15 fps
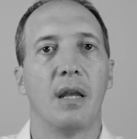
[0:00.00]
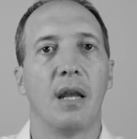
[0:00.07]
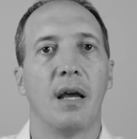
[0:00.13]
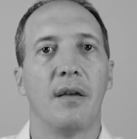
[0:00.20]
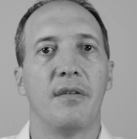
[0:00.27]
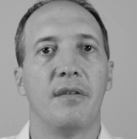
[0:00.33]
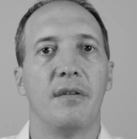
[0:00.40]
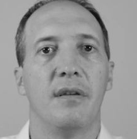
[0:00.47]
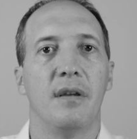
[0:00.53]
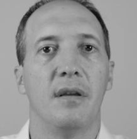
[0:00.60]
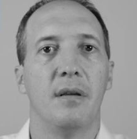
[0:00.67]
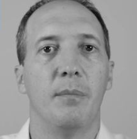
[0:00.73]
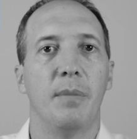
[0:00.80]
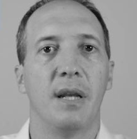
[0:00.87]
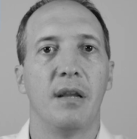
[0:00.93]
has
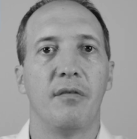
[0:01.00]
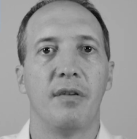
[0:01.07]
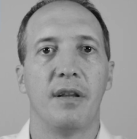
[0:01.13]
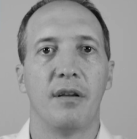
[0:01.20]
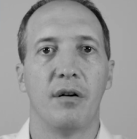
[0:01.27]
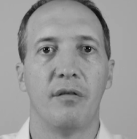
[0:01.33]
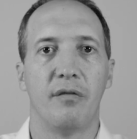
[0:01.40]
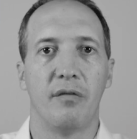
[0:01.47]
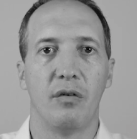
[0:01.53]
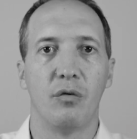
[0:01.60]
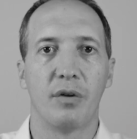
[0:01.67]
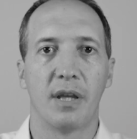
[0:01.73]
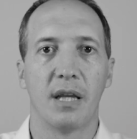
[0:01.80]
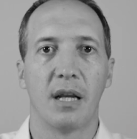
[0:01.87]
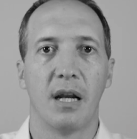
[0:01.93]
the benefit of
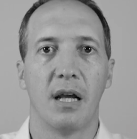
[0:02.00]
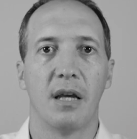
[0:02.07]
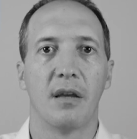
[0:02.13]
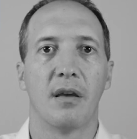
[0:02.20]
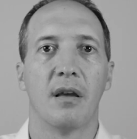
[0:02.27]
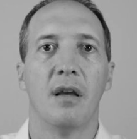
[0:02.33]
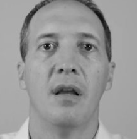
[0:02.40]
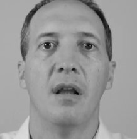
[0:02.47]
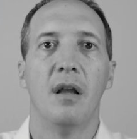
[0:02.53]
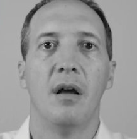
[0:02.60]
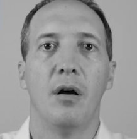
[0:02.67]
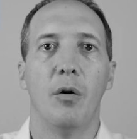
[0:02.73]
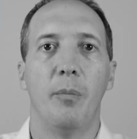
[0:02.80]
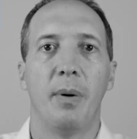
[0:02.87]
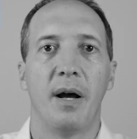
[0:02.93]
looking like
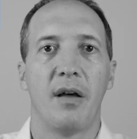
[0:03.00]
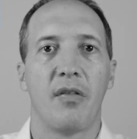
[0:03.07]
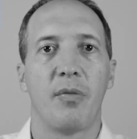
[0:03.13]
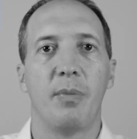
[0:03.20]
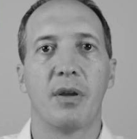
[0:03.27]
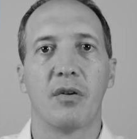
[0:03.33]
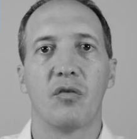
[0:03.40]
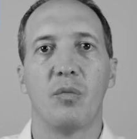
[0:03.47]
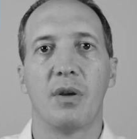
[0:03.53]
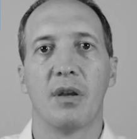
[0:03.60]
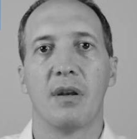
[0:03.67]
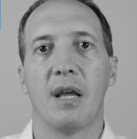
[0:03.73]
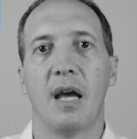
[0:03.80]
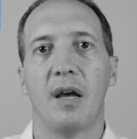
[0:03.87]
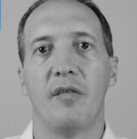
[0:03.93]
a path, because we
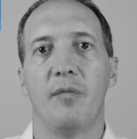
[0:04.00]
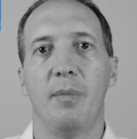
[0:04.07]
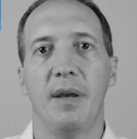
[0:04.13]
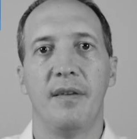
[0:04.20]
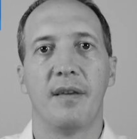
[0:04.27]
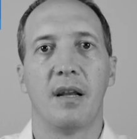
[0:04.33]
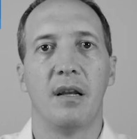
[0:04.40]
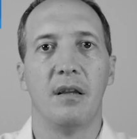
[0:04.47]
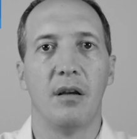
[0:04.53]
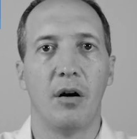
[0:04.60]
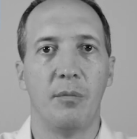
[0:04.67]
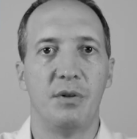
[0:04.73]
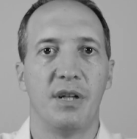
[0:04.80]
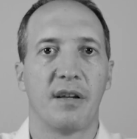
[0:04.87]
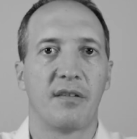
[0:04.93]
can have basically
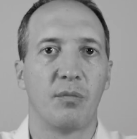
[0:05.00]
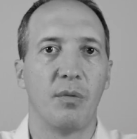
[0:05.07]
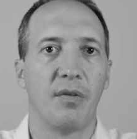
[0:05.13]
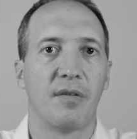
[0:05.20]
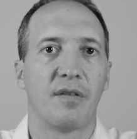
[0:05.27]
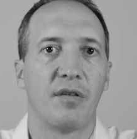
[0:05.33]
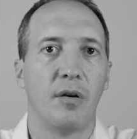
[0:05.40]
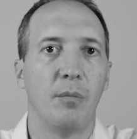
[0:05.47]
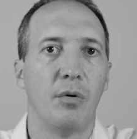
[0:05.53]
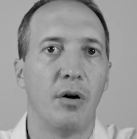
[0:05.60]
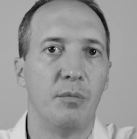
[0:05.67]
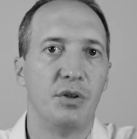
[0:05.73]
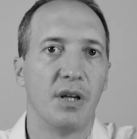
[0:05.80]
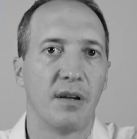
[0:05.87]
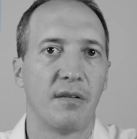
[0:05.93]
objects with
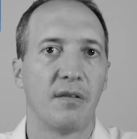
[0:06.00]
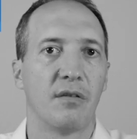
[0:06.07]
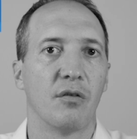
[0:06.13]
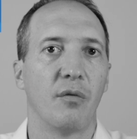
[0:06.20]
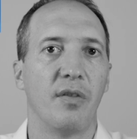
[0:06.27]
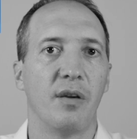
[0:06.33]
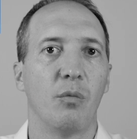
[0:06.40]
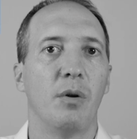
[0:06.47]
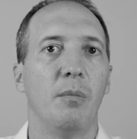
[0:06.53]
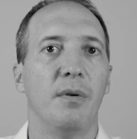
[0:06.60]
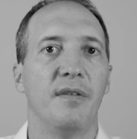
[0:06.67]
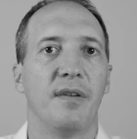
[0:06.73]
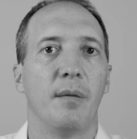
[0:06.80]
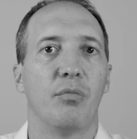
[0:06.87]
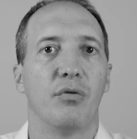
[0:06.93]
sub-objects, so they will be
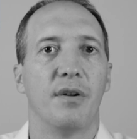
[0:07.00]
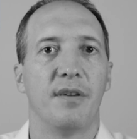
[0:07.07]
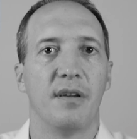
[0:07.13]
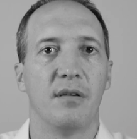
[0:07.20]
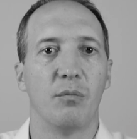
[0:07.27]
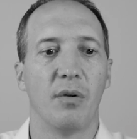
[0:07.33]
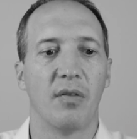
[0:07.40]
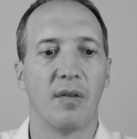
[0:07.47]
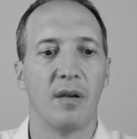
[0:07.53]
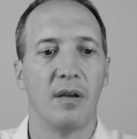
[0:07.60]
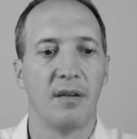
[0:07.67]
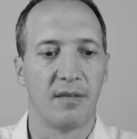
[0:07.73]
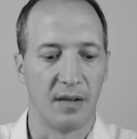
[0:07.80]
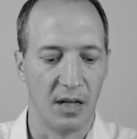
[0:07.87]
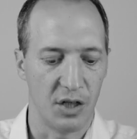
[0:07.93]
separated with
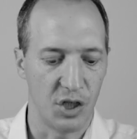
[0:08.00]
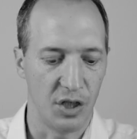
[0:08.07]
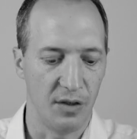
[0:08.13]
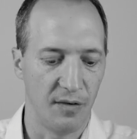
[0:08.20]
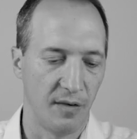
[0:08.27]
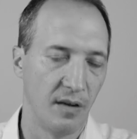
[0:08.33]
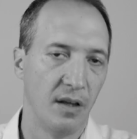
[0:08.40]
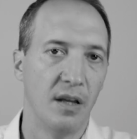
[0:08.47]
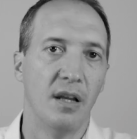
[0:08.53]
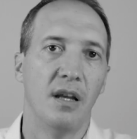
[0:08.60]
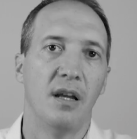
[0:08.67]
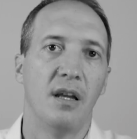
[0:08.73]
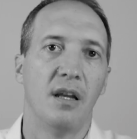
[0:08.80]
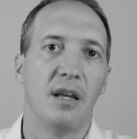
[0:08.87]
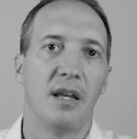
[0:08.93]
slashes.
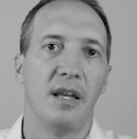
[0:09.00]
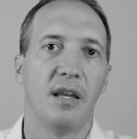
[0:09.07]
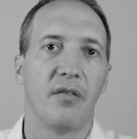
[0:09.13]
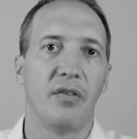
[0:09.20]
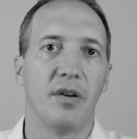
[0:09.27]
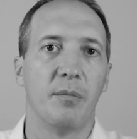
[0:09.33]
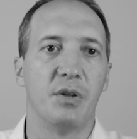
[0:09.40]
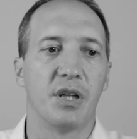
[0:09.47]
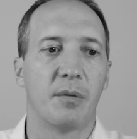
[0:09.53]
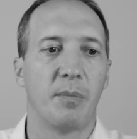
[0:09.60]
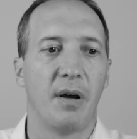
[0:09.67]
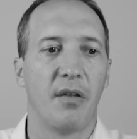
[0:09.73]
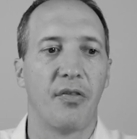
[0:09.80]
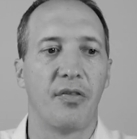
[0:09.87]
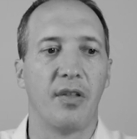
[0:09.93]
Here the object
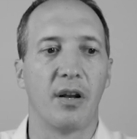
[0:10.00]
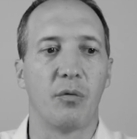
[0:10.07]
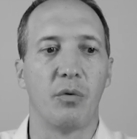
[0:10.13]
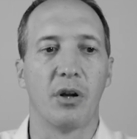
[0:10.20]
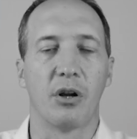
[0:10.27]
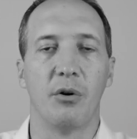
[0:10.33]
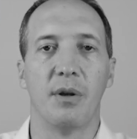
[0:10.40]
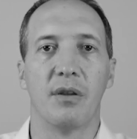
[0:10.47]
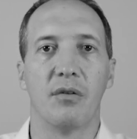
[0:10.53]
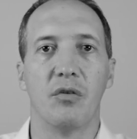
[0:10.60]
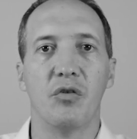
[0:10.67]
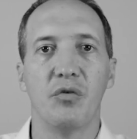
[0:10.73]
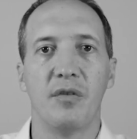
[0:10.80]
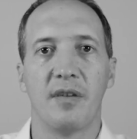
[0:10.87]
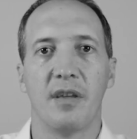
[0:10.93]
path that we are going to
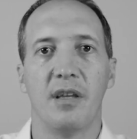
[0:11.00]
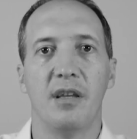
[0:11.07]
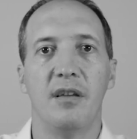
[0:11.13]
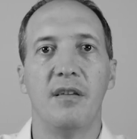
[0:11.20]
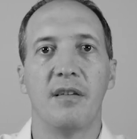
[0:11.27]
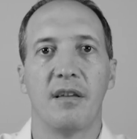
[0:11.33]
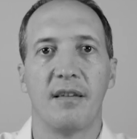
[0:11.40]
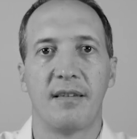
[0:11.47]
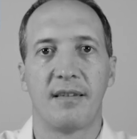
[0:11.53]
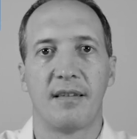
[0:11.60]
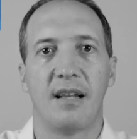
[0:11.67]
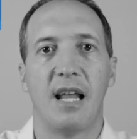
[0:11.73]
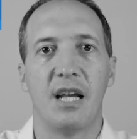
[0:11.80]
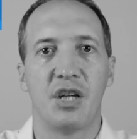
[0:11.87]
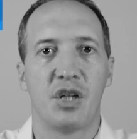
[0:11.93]
use is
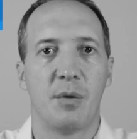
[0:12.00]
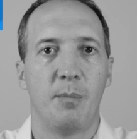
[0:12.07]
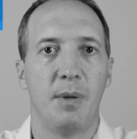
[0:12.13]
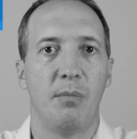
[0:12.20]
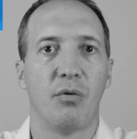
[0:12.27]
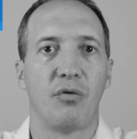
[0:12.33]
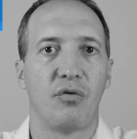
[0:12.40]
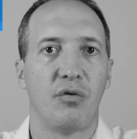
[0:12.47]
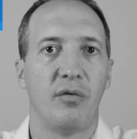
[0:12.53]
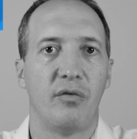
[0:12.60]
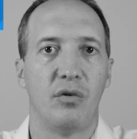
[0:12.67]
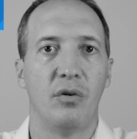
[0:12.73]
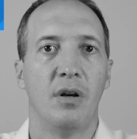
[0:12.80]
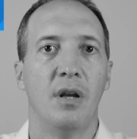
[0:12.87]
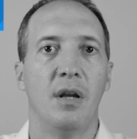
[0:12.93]
slash
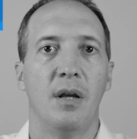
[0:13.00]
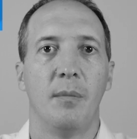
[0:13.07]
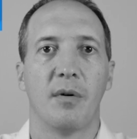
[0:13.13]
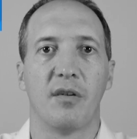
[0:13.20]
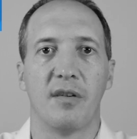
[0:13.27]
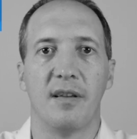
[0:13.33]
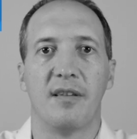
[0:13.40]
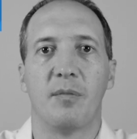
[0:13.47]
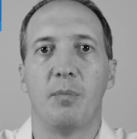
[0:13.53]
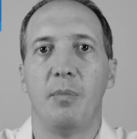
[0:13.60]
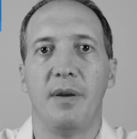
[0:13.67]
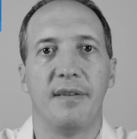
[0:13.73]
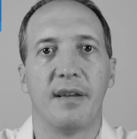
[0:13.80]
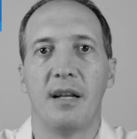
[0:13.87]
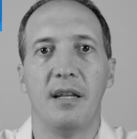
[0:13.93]
PeopleServer, because it's
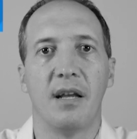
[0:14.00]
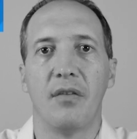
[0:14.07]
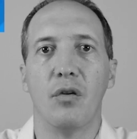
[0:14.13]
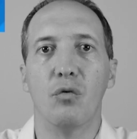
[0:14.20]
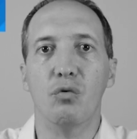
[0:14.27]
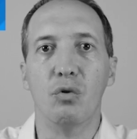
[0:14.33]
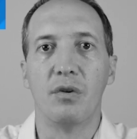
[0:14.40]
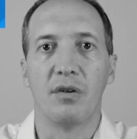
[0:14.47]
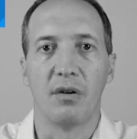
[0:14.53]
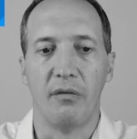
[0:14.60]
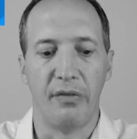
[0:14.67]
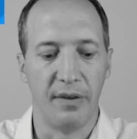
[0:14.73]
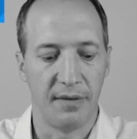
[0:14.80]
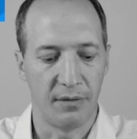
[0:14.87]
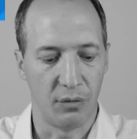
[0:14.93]
basically at the root
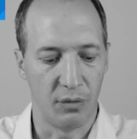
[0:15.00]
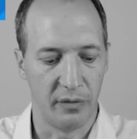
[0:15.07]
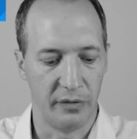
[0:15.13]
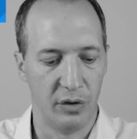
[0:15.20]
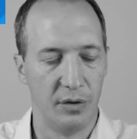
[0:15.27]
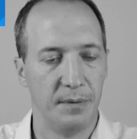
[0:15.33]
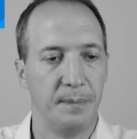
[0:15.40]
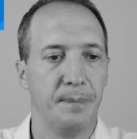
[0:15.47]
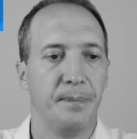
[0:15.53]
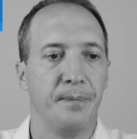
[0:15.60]
of this server.